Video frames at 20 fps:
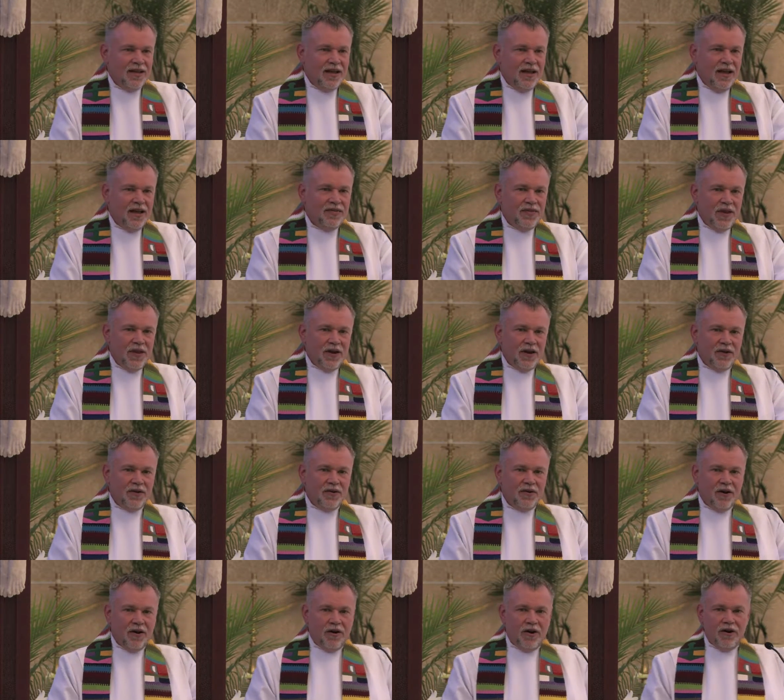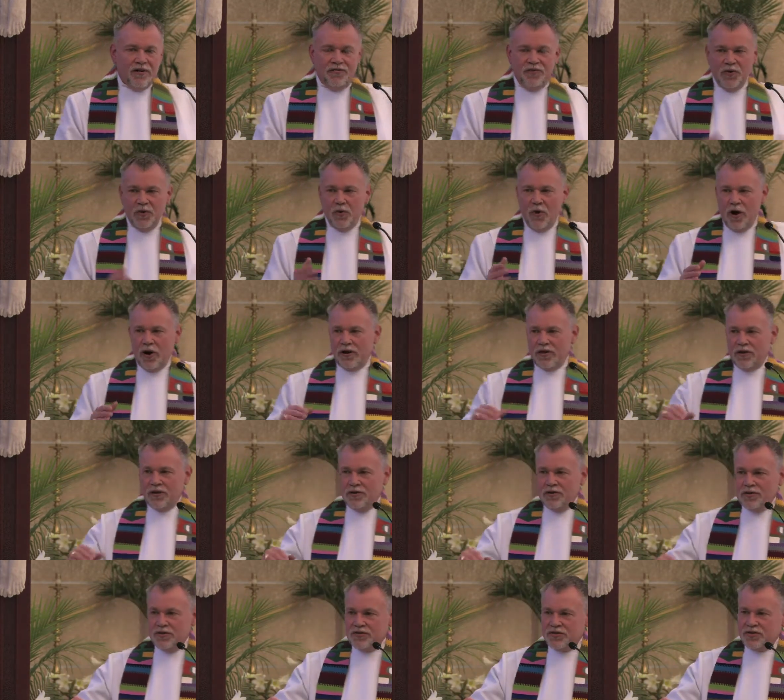And there are a few
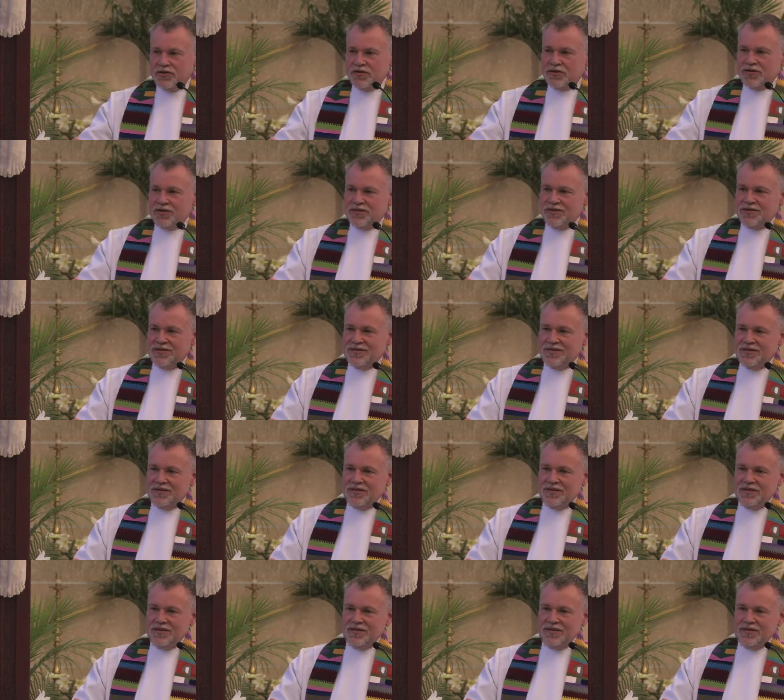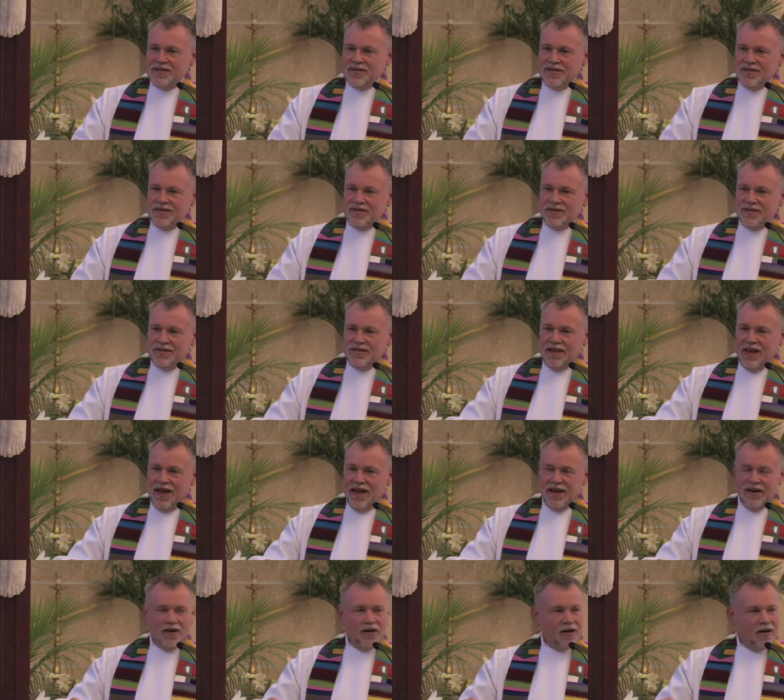articles
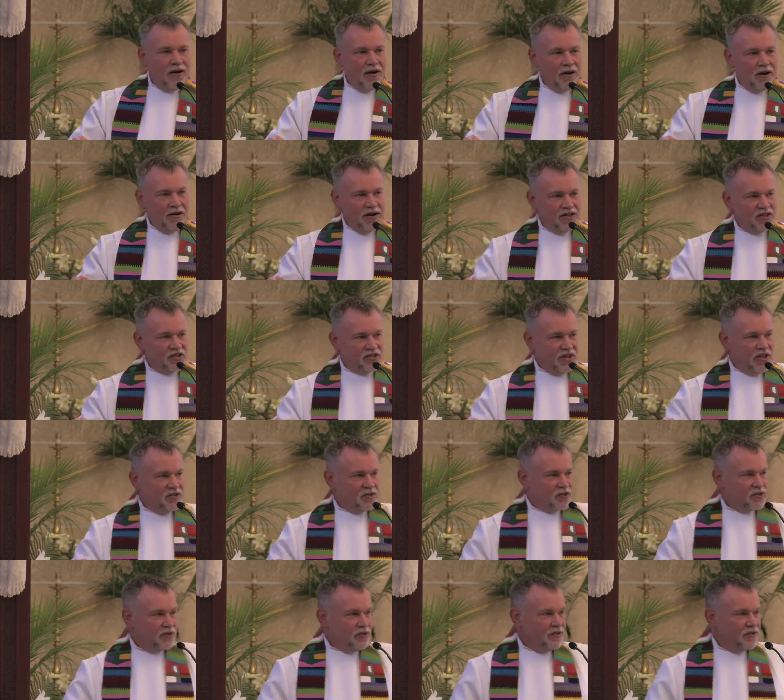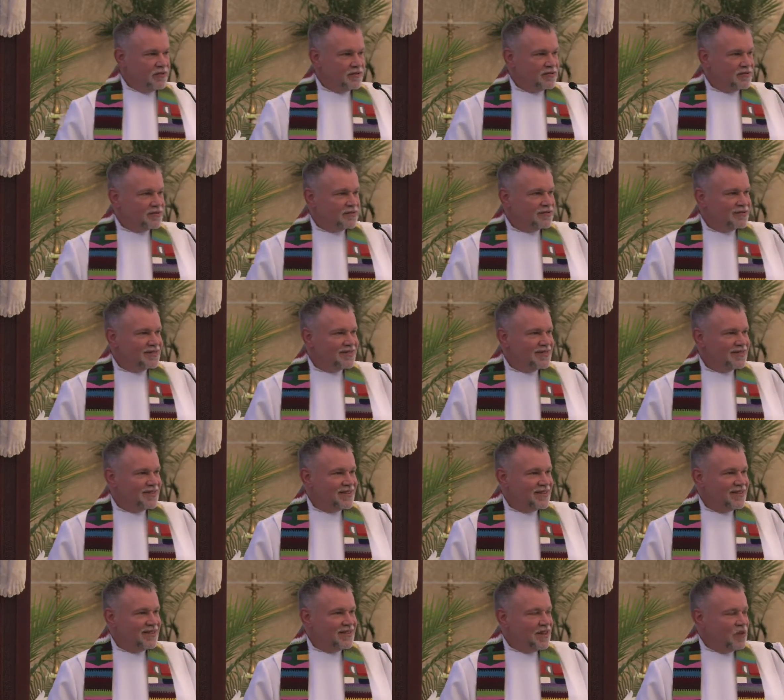that are essential.
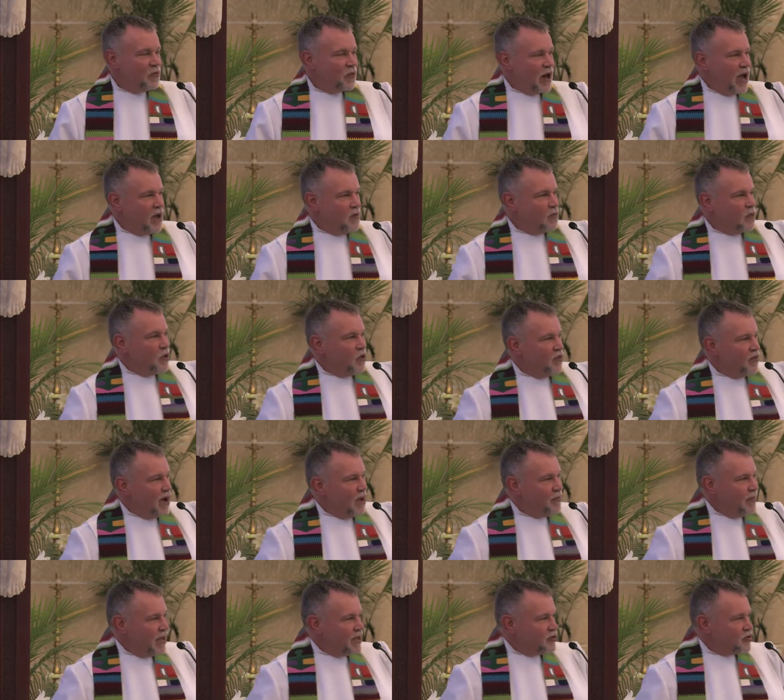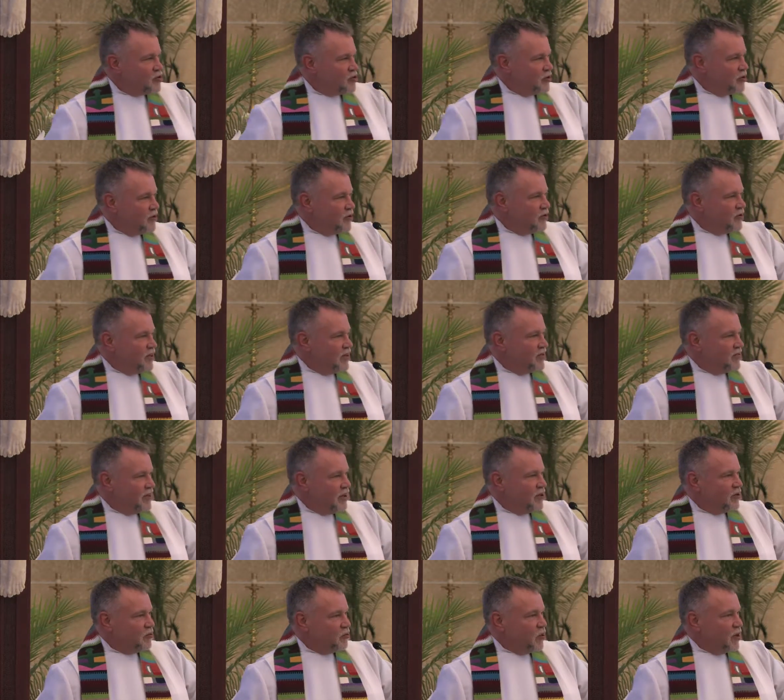That when I move, I make sure that
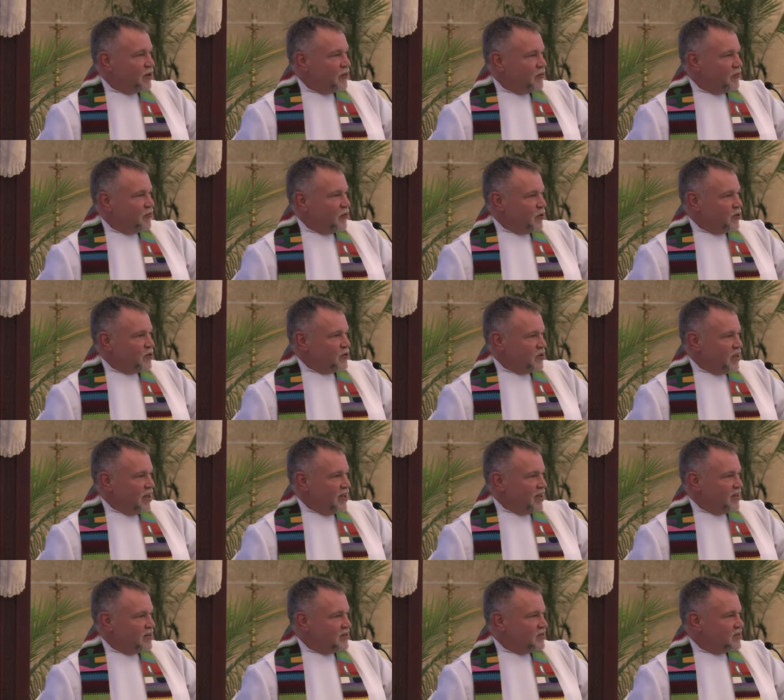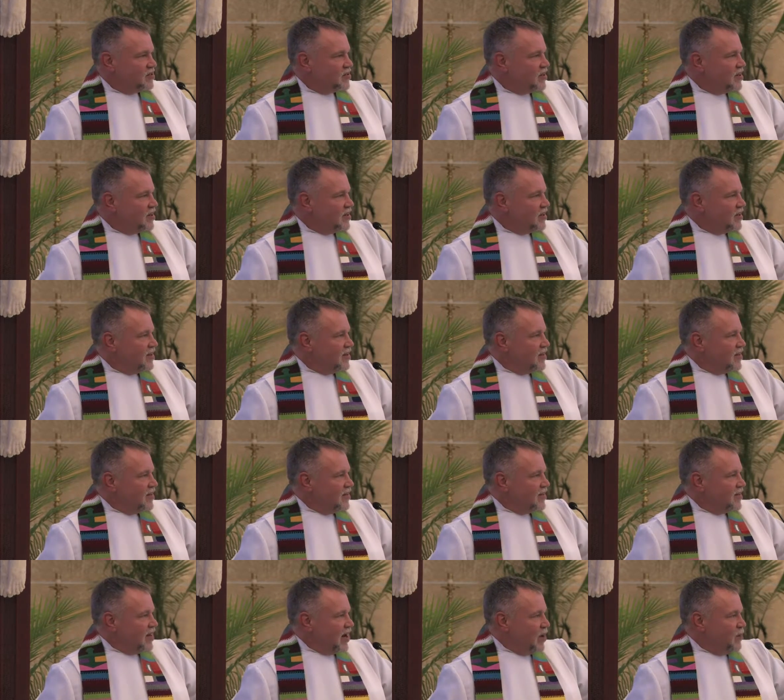they're one of the first things
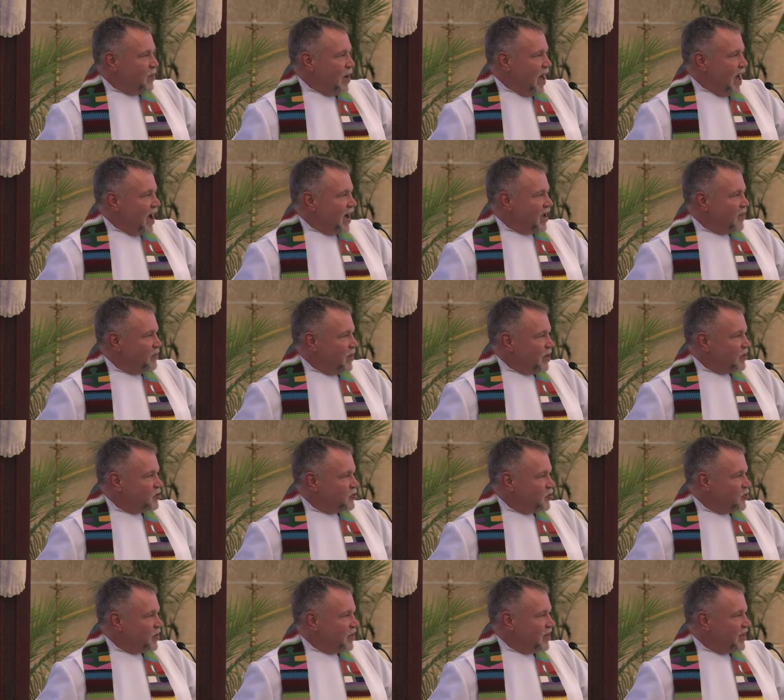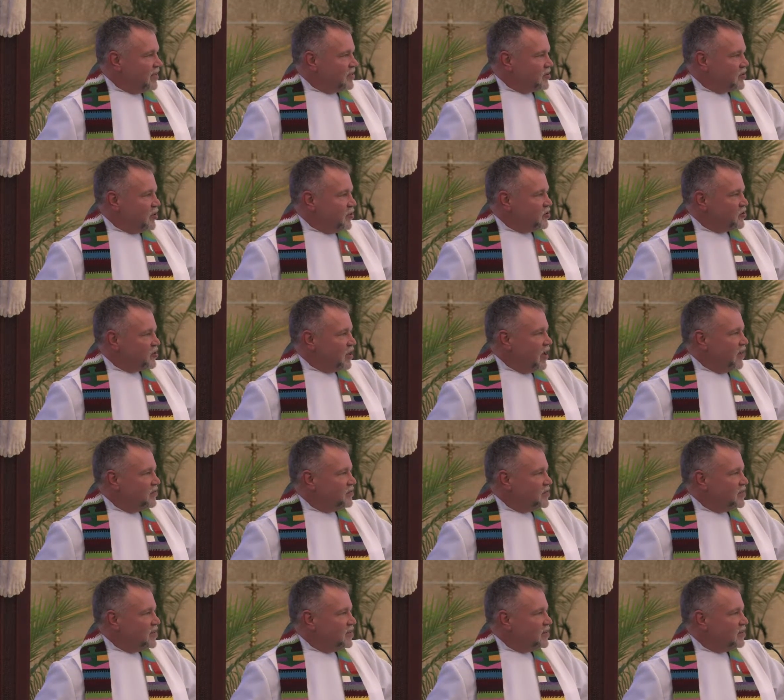that I pack and make sure that gets there
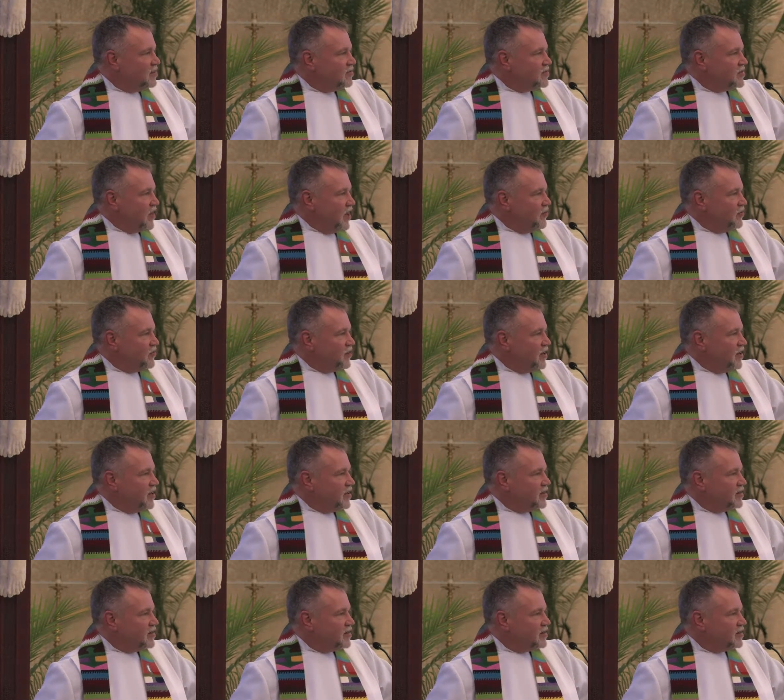safely,